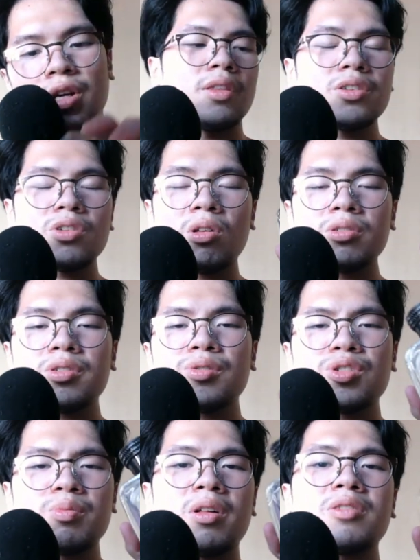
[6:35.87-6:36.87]
This also
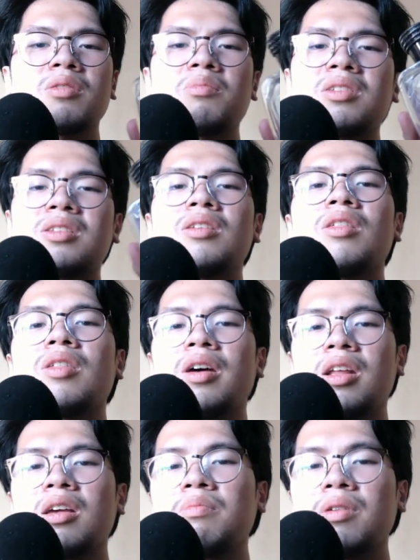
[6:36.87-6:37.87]
smells a bit
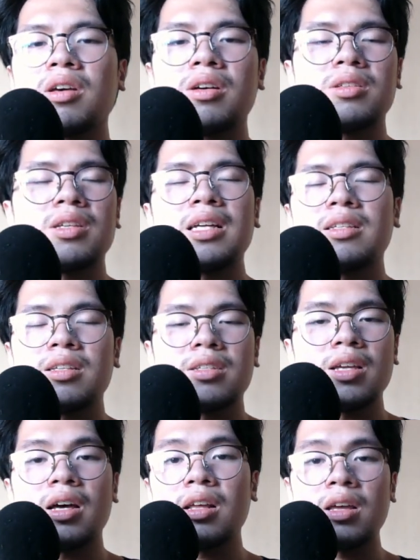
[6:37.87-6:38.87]
synthetic because, as I
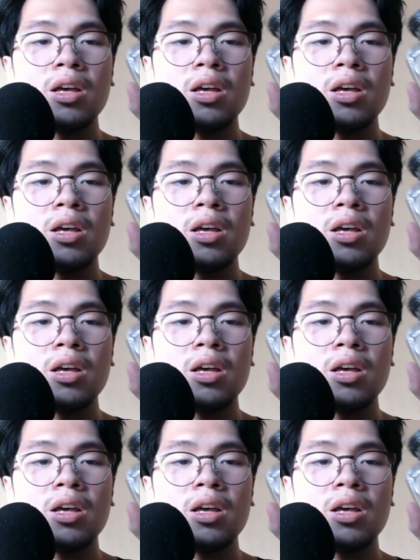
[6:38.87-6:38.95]
said,